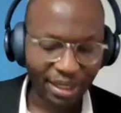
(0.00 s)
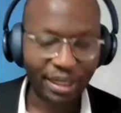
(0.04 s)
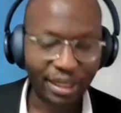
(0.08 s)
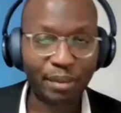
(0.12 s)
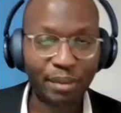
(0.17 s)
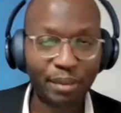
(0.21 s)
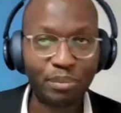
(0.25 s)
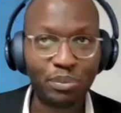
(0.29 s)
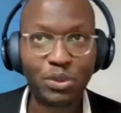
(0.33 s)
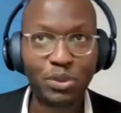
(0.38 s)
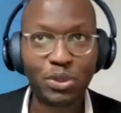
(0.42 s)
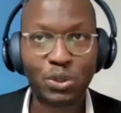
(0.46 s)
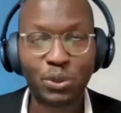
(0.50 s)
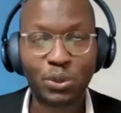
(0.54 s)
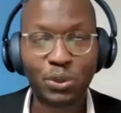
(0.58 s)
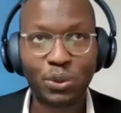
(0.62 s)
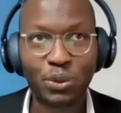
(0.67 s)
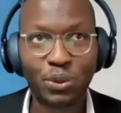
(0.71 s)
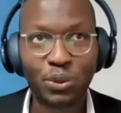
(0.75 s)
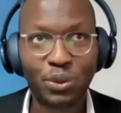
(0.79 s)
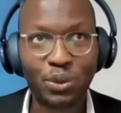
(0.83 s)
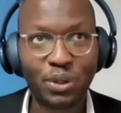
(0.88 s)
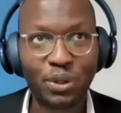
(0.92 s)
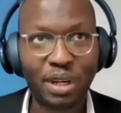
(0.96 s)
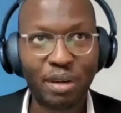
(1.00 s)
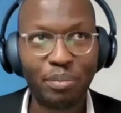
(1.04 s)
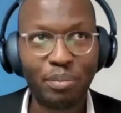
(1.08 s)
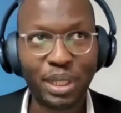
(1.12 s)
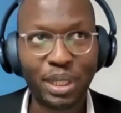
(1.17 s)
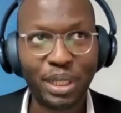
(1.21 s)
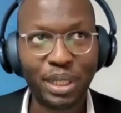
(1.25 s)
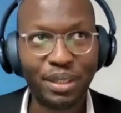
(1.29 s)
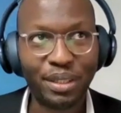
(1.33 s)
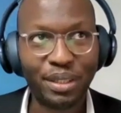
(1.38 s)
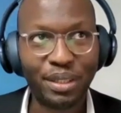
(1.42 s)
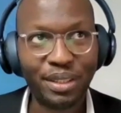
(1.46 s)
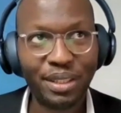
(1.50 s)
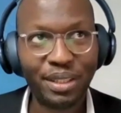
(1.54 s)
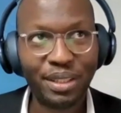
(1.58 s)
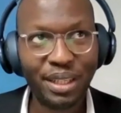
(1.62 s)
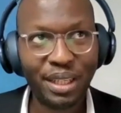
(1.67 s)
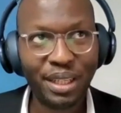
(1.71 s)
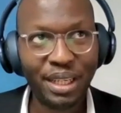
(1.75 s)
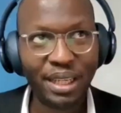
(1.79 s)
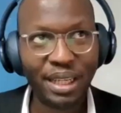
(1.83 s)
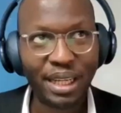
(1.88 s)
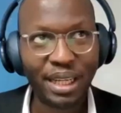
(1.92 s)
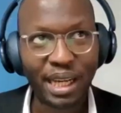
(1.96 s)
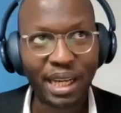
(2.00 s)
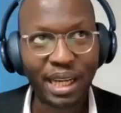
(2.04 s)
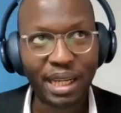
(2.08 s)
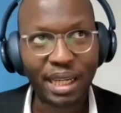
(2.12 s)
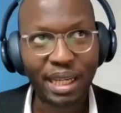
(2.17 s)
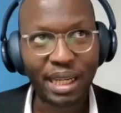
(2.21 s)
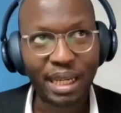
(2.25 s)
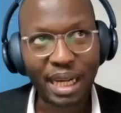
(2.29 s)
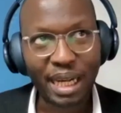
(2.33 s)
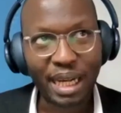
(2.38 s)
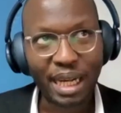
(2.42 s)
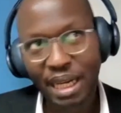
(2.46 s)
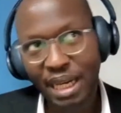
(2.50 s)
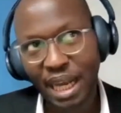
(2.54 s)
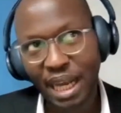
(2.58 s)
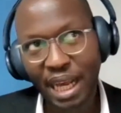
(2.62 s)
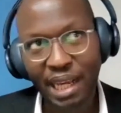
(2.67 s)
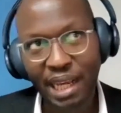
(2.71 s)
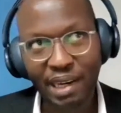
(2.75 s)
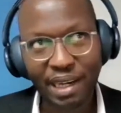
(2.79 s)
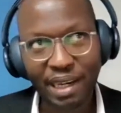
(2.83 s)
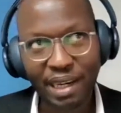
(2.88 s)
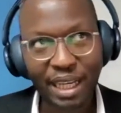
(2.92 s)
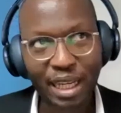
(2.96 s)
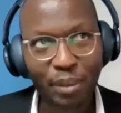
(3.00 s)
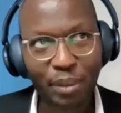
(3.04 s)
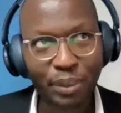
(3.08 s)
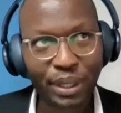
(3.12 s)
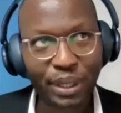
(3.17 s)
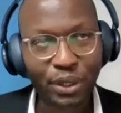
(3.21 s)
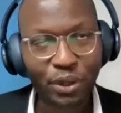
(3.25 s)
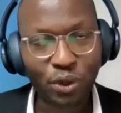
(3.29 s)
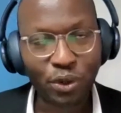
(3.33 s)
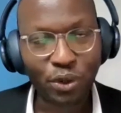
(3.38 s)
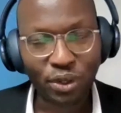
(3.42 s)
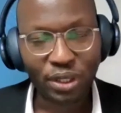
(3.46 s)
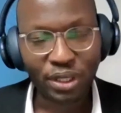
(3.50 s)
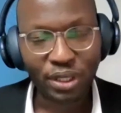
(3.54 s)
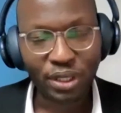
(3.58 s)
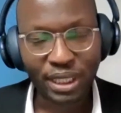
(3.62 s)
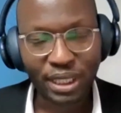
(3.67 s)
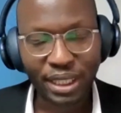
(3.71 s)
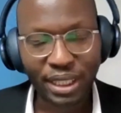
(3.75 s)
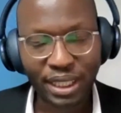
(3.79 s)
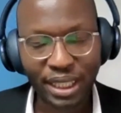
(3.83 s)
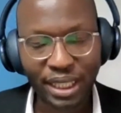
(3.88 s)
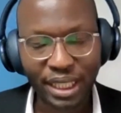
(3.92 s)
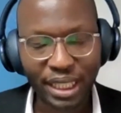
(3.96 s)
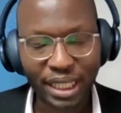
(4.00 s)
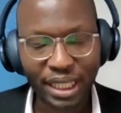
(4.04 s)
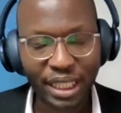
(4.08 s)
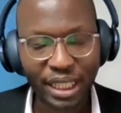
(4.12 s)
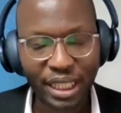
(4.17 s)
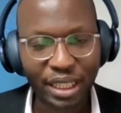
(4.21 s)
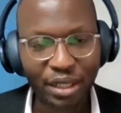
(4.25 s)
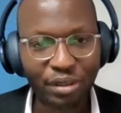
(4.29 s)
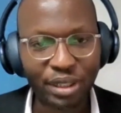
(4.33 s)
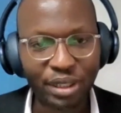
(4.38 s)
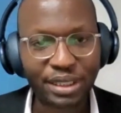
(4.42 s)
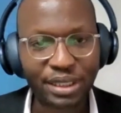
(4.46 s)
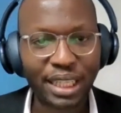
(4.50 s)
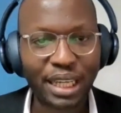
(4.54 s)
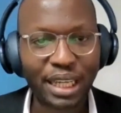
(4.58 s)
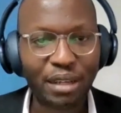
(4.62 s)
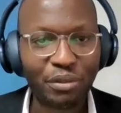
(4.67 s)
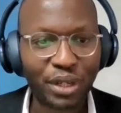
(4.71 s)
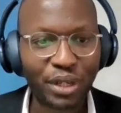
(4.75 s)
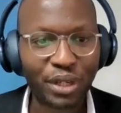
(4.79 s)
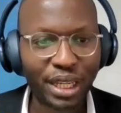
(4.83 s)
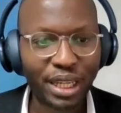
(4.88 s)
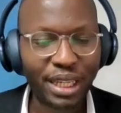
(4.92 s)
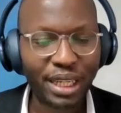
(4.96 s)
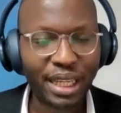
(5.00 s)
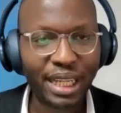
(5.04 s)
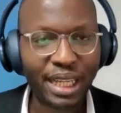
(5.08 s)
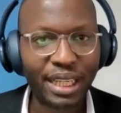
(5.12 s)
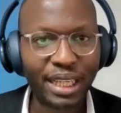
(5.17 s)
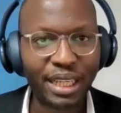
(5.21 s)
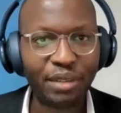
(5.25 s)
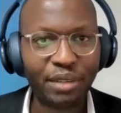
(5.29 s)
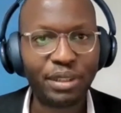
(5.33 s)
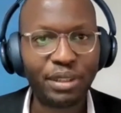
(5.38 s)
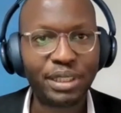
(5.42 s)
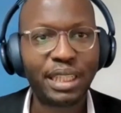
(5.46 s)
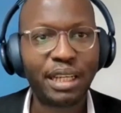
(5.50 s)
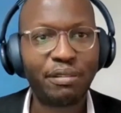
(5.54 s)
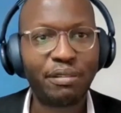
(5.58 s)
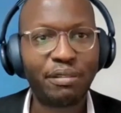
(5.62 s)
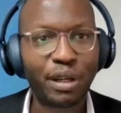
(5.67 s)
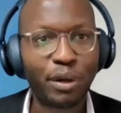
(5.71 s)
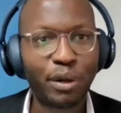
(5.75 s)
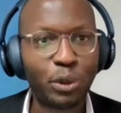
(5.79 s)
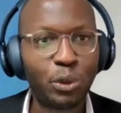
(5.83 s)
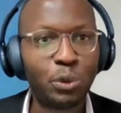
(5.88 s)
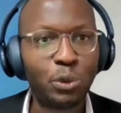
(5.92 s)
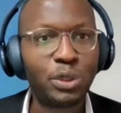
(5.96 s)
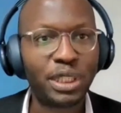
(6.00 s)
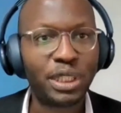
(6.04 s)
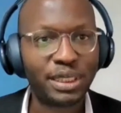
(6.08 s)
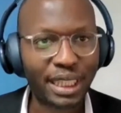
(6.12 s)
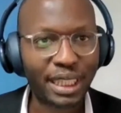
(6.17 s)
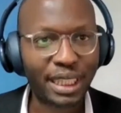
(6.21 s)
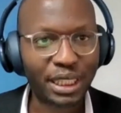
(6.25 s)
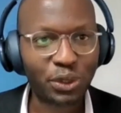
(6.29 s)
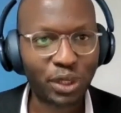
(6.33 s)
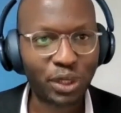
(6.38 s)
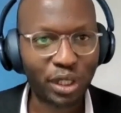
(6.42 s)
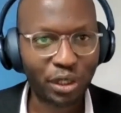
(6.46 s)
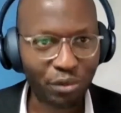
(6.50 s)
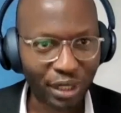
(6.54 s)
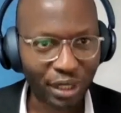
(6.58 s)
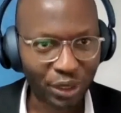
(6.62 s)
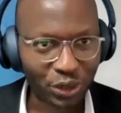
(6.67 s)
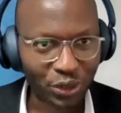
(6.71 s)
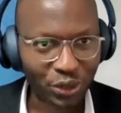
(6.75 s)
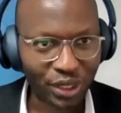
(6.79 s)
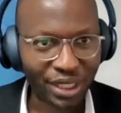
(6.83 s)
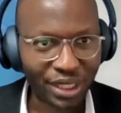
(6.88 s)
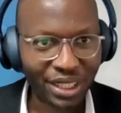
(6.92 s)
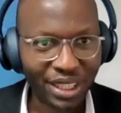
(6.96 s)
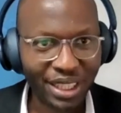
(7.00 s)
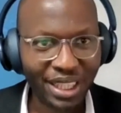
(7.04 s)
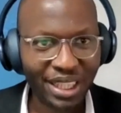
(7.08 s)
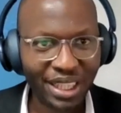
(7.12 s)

Um, so I've been uh, I run a company called uh, Invest Africa, and Invest Africa we do transaction advisory,